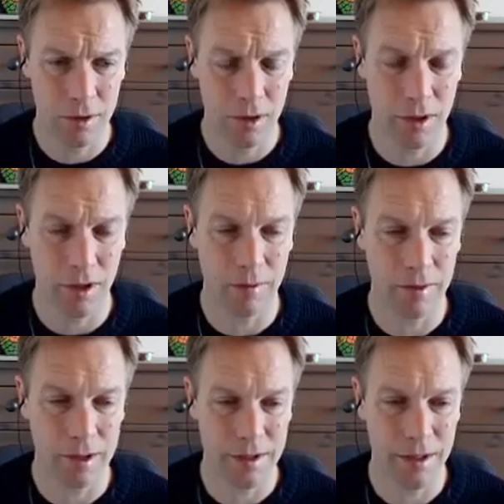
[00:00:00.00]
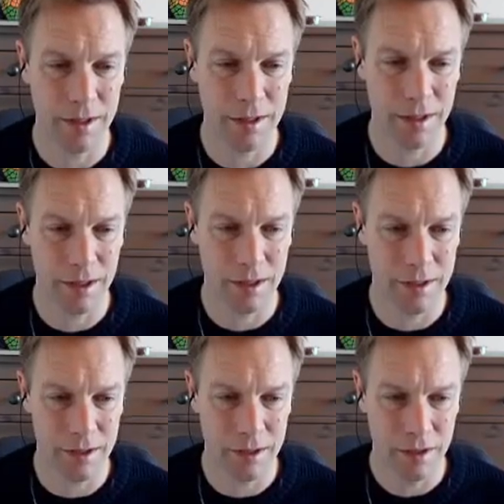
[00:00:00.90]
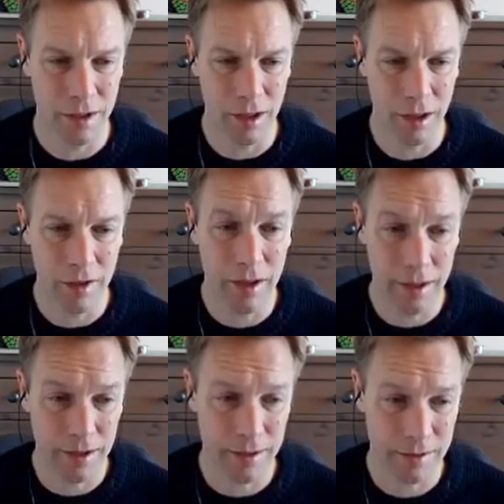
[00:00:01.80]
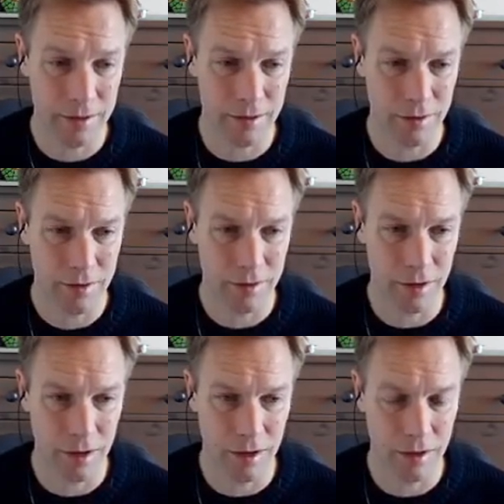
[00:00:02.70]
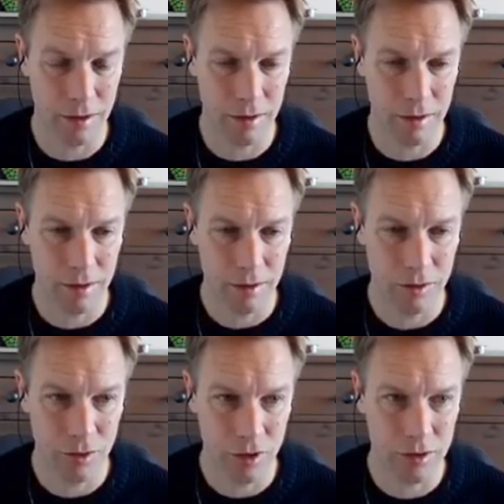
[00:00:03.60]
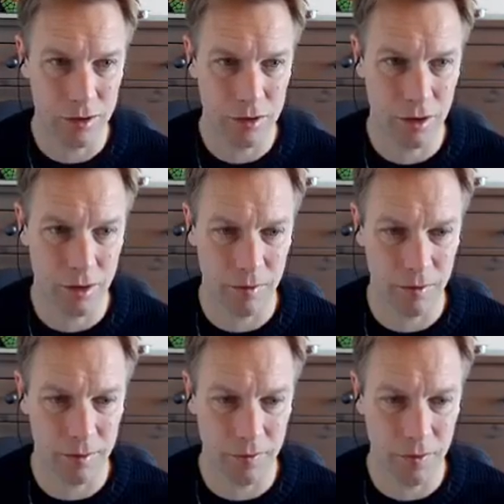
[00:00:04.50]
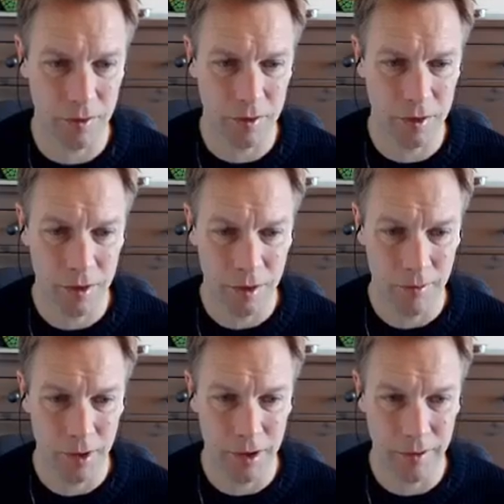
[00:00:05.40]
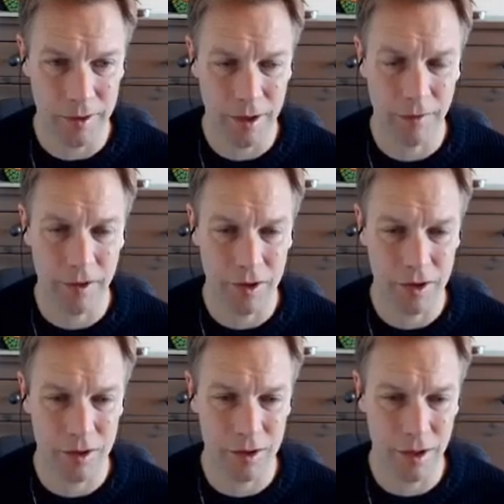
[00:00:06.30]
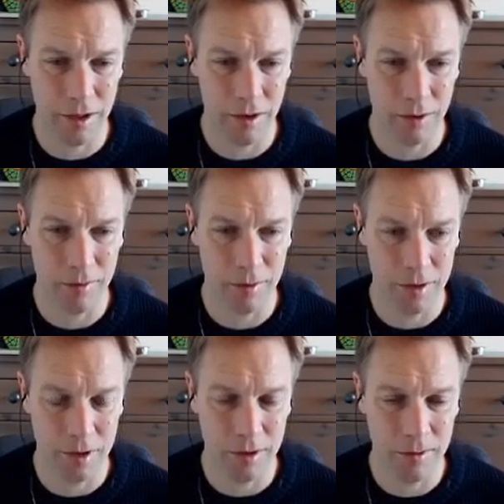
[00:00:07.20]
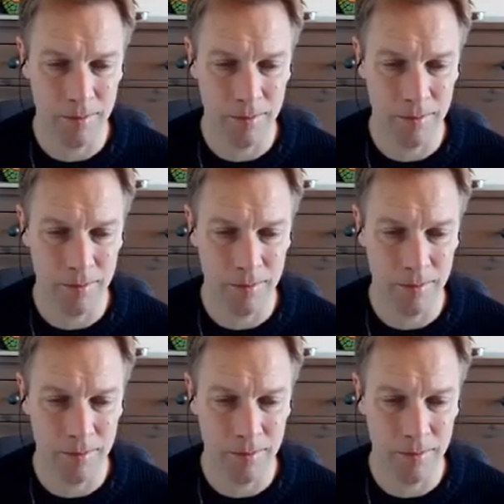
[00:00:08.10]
And now this this is another linked list uh, struct, just like it was before. But now instead of it just containing a null pointer,